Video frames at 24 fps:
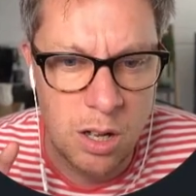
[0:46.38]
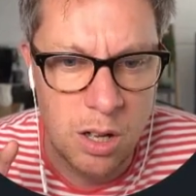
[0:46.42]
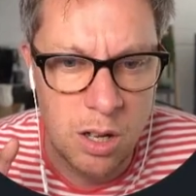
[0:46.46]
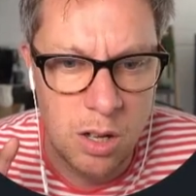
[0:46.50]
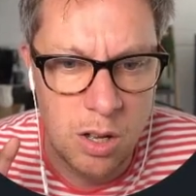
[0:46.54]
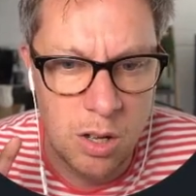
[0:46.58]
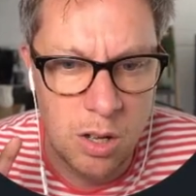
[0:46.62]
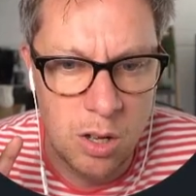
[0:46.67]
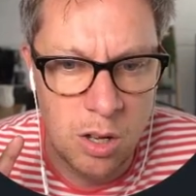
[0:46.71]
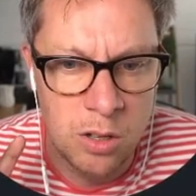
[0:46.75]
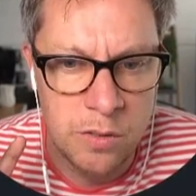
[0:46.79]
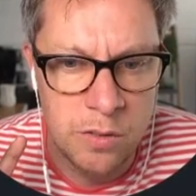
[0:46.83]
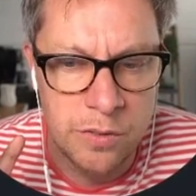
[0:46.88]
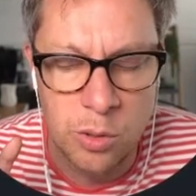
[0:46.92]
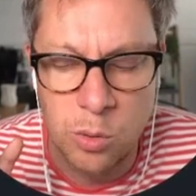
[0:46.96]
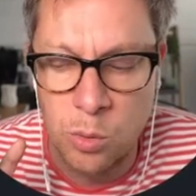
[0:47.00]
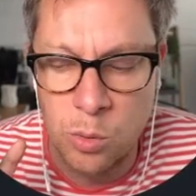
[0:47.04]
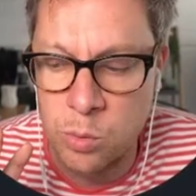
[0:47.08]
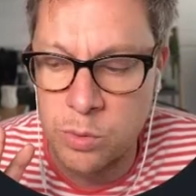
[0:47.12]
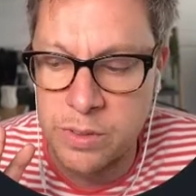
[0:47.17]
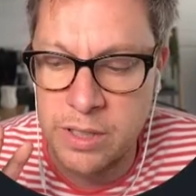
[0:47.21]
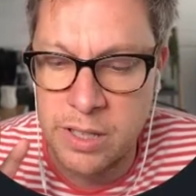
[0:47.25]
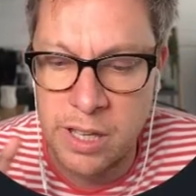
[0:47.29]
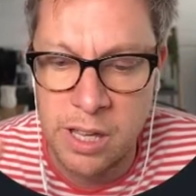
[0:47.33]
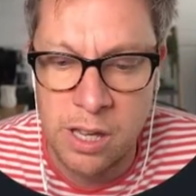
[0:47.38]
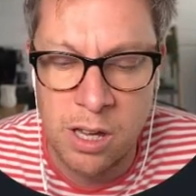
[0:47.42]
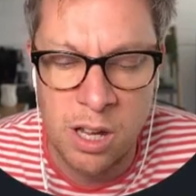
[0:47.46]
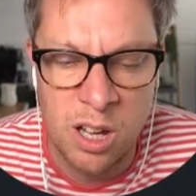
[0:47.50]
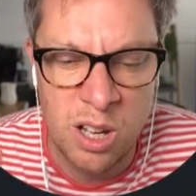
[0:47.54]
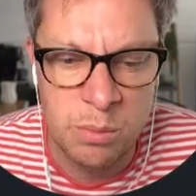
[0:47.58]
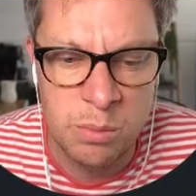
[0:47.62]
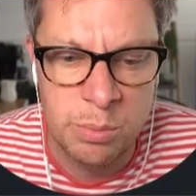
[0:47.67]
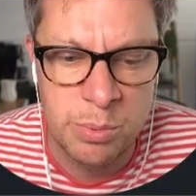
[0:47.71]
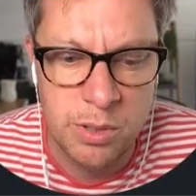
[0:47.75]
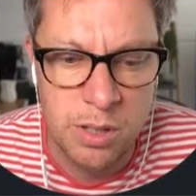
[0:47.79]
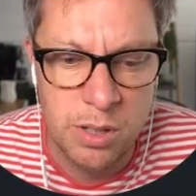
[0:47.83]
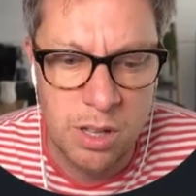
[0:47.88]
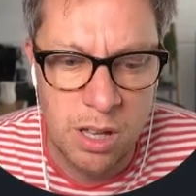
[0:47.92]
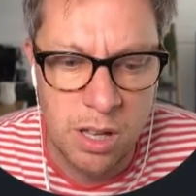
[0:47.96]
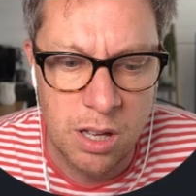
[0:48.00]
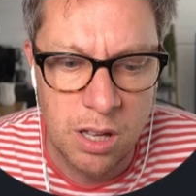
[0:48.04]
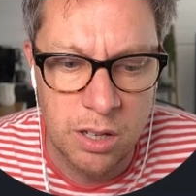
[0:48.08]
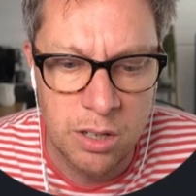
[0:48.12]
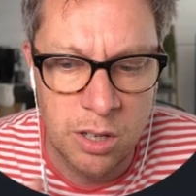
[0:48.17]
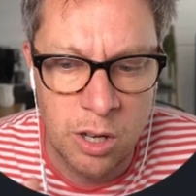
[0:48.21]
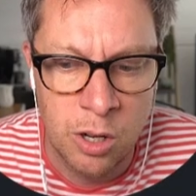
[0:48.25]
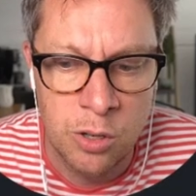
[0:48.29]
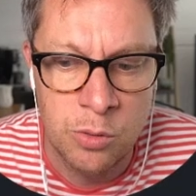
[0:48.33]
over all the GitHub
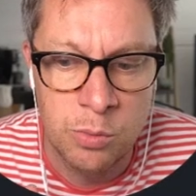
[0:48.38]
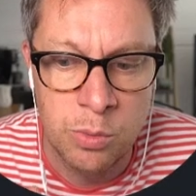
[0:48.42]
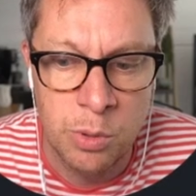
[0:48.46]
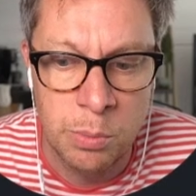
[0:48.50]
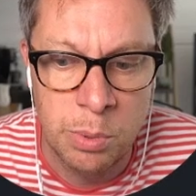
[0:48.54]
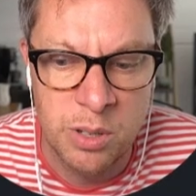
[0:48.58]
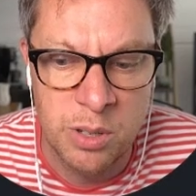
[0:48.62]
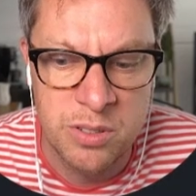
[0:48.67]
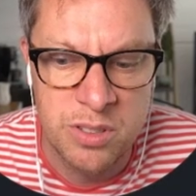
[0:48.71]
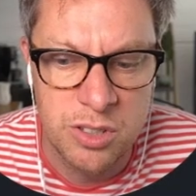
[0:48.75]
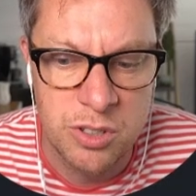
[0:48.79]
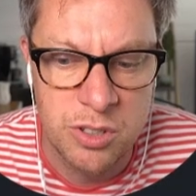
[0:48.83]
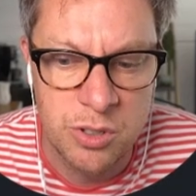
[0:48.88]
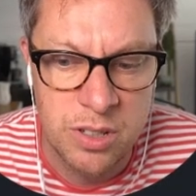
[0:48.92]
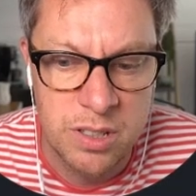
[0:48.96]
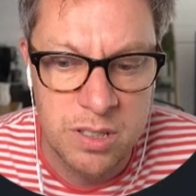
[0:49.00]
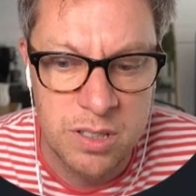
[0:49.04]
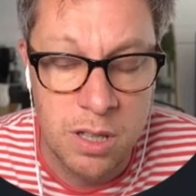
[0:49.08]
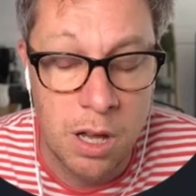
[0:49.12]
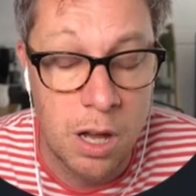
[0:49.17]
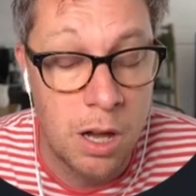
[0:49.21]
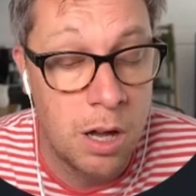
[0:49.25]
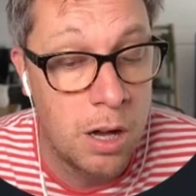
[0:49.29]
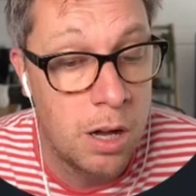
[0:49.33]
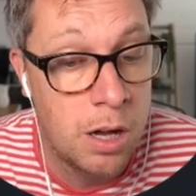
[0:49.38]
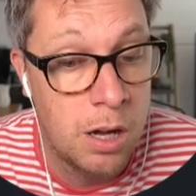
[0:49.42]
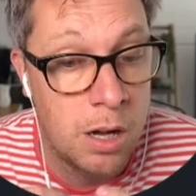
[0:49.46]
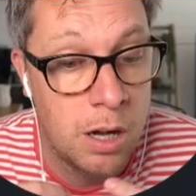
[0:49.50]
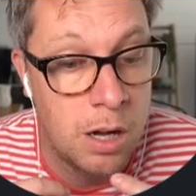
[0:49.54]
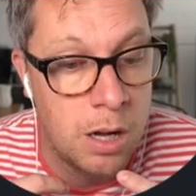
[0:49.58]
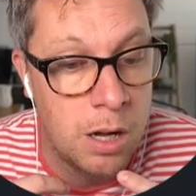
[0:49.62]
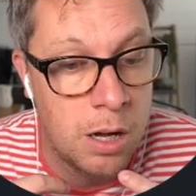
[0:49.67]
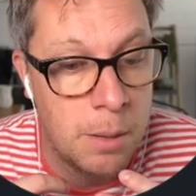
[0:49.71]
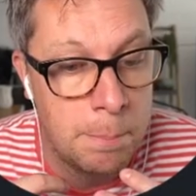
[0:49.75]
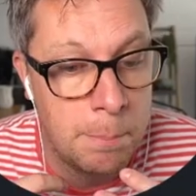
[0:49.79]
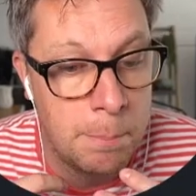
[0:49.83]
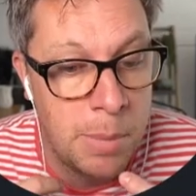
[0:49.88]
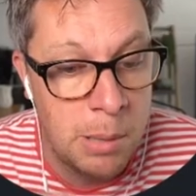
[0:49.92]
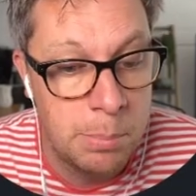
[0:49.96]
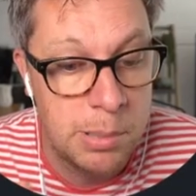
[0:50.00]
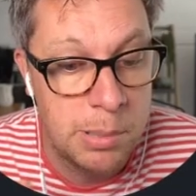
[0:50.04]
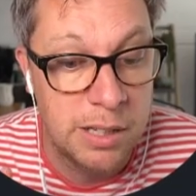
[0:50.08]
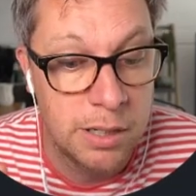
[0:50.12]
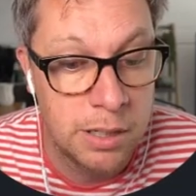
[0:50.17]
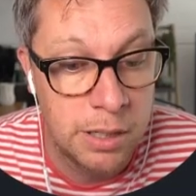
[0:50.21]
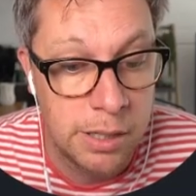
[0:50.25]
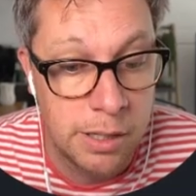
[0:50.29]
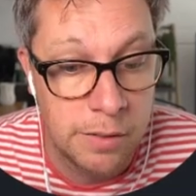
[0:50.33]
code repositories that are
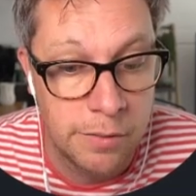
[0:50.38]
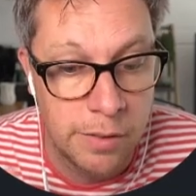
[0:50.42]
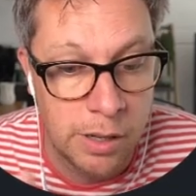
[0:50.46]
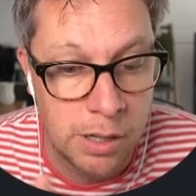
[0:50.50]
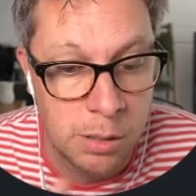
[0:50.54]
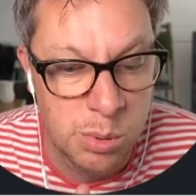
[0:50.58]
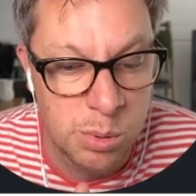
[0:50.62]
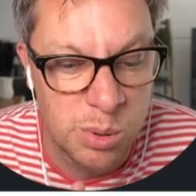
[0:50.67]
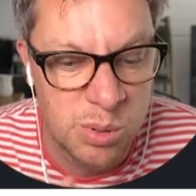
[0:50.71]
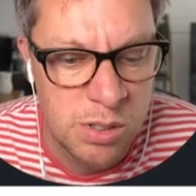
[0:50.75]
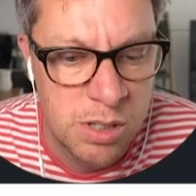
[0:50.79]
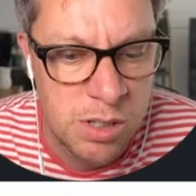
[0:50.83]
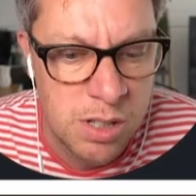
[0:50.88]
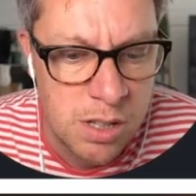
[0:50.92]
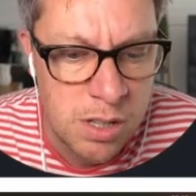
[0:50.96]
publicly available.